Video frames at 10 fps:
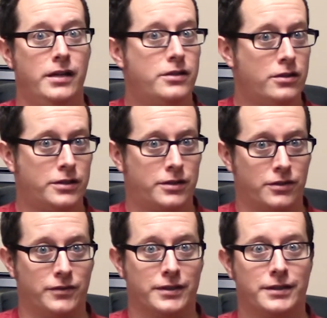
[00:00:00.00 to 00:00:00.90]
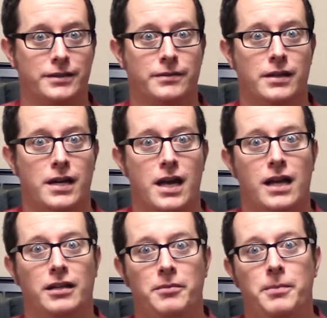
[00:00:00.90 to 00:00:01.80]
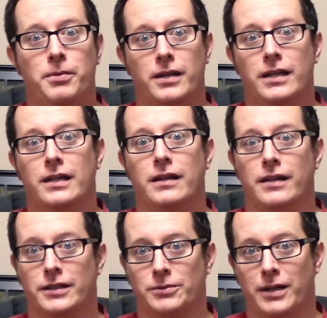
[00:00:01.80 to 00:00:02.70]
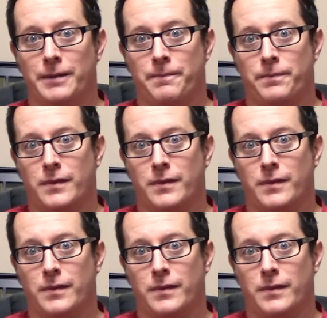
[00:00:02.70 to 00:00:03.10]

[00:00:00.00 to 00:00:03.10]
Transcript: a church service. Let me put it this way.